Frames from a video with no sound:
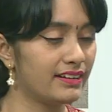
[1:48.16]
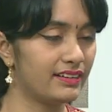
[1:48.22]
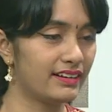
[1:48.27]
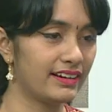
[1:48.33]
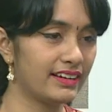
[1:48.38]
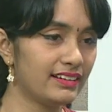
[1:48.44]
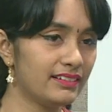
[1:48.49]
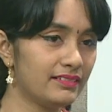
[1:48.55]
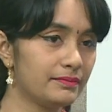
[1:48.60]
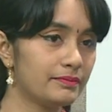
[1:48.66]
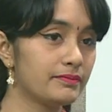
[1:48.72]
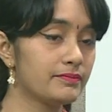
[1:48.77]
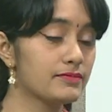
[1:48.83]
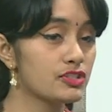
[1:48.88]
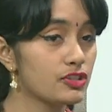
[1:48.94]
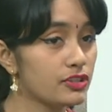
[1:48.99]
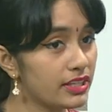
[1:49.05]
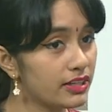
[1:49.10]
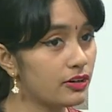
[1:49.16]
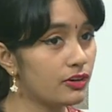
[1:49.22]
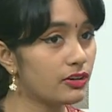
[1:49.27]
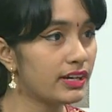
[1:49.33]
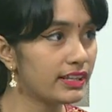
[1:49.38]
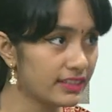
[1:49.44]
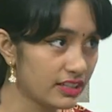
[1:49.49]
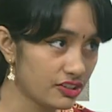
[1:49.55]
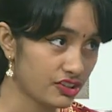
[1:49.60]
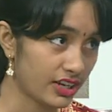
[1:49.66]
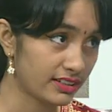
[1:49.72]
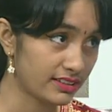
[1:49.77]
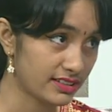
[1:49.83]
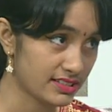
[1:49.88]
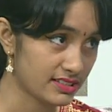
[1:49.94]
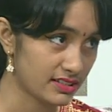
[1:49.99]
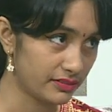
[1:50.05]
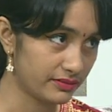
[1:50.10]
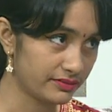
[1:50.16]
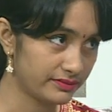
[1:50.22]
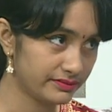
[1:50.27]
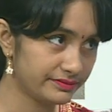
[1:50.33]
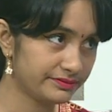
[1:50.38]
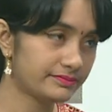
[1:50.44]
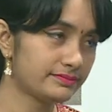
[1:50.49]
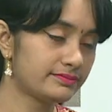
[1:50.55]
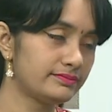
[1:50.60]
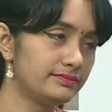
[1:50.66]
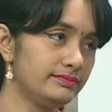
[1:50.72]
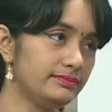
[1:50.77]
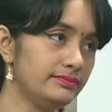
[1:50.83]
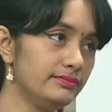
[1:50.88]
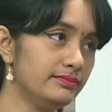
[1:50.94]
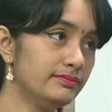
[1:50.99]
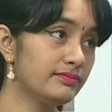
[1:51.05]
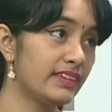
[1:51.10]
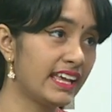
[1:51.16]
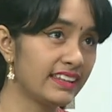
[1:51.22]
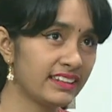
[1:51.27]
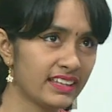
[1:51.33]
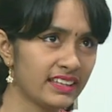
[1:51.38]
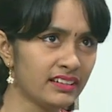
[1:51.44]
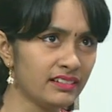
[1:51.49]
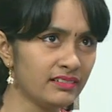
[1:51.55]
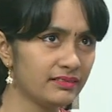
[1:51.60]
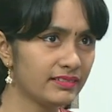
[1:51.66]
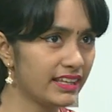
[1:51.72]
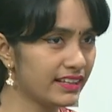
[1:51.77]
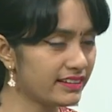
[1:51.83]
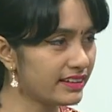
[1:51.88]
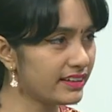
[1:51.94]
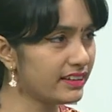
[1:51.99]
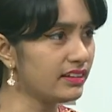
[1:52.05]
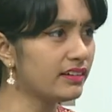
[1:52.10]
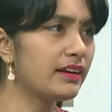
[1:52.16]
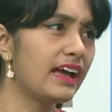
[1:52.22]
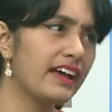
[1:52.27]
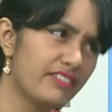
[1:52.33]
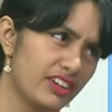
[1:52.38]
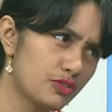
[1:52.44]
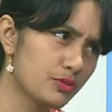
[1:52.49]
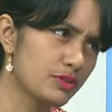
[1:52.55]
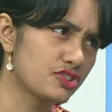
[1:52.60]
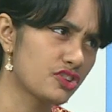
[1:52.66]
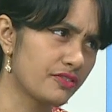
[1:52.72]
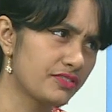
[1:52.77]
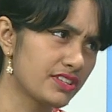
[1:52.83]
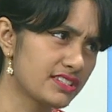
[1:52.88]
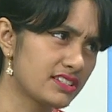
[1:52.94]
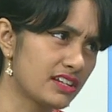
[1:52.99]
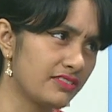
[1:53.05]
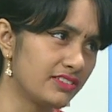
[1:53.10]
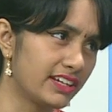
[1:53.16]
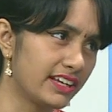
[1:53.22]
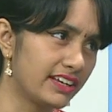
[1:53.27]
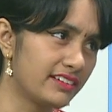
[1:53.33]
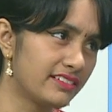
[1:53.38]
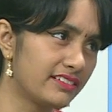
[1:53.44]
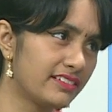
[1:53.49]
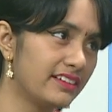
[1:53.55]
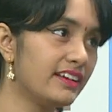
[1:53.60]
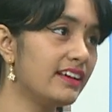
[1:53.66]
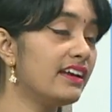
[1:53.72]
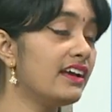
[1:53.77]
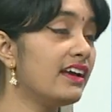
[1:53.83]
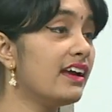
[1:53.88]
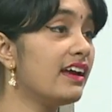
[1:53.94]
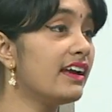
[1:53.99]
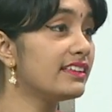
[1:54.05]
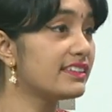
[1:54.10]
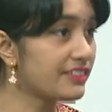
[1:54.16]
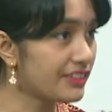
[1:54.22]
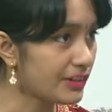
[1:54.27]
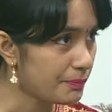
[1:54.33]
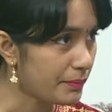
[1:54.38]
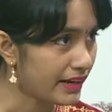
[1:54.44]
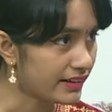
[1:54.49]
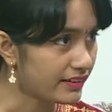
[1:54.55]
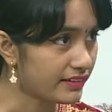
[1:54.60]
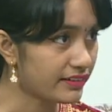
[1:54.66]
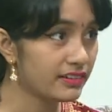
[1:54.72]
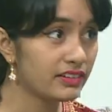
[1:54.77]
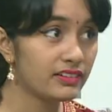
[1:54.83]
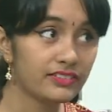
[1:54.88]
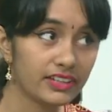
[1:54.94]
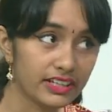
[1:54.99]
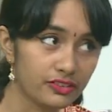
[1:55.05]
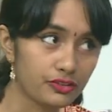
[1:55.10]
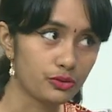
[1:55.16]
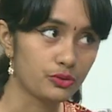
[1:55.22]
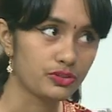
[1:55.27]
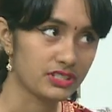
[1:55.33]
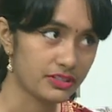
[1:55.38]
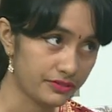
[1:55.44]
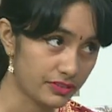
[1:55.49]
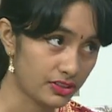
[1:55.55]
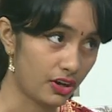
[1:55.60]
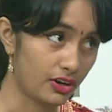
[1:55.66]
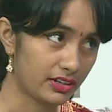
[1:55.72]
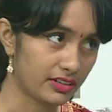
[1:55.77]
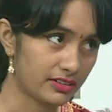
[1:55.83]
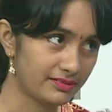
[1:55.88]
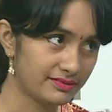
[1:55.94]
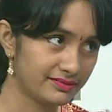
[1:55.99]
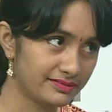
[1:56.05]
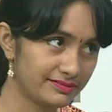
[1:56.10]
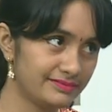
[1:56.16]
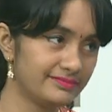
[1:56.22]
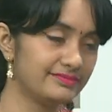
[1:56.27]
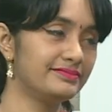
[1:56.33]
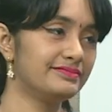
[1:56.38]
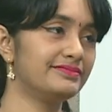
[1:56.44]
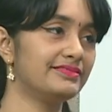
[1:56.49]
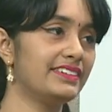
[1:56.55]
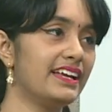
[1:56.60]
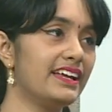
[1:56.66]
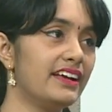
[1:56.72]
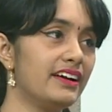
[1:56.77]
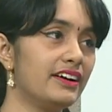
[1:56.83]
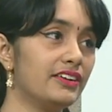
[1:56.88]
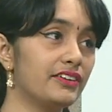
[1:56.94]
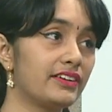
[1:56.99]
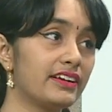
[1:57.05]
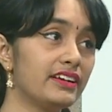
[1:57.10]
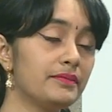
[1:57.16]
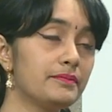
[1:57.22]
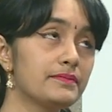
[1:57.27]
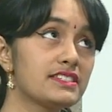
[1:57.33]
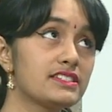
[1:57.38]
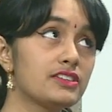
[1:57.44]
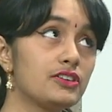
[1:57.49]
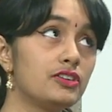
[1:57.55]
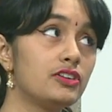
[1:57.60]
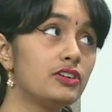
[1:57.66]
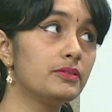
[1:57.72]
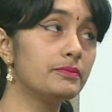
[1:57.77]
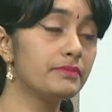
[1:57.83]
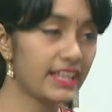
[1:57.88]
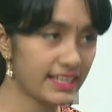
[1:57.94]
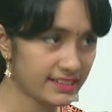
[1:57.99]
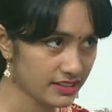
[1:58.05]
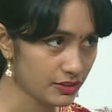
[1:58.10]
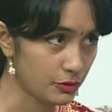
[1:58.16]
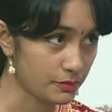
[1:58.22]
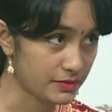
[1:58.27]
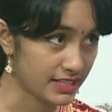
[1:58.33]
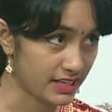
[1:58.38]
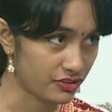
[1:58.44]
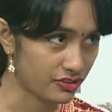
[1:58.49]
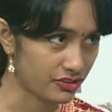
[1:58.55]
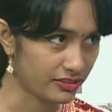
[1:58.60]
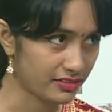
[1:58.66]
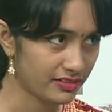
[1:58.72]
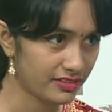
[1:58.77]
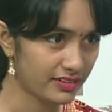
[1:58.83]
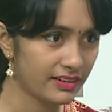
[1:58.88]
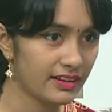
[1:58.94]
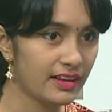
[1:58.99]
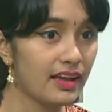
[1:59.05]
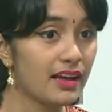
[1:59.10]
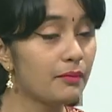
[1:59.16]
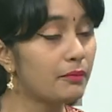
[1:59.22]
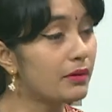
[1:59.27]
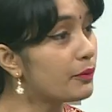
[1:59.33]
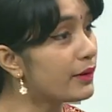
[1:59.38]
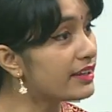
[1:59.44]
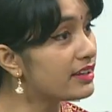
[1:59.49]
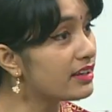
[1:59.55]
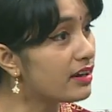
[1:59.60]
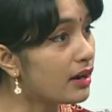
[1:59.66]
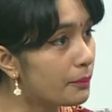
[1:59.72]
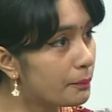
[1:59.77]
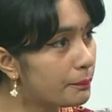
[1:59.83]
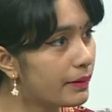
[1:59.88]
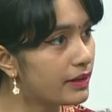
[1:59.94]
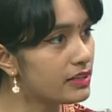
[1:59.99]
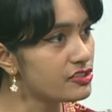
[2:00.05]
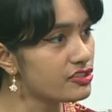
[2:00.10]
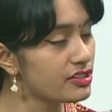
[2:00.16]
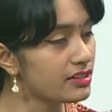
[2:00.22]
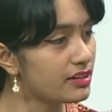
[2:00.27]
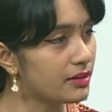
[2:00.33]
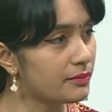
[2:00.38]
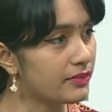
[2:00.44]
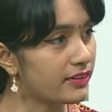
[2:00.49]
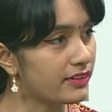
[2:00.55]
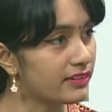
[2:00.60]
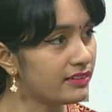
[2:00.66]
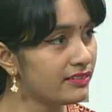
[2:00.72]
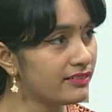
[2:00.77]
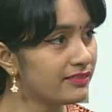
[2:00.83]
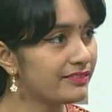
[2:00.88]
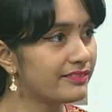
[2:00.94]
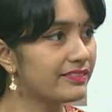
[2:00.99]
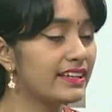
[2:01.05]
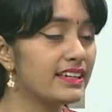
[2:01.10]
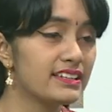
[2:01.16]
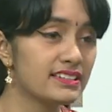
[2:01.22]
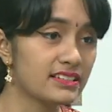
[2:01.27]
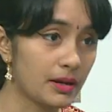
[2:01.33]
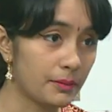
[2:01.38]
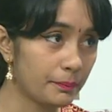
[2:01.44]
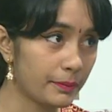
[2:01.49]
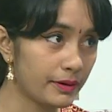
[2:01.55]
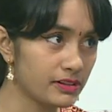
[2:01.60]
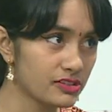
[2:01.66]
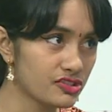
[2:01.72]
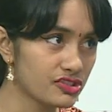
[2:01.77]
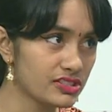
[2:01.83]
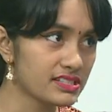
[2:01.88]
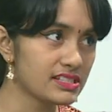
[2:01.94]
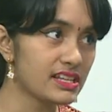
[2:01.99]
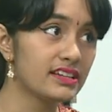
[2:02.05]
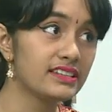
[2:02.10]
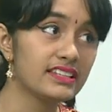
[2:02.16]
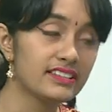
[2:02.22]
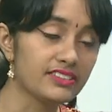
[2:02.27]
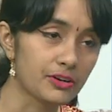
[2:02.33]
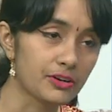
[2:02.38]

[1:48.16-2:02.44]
right? So they go and they check the stove. And then they think, have I switched off the stove again? It's a repetitive, intrusive thought. Okay, so that's an obsession. But where the compulsion comes in is compulsions are these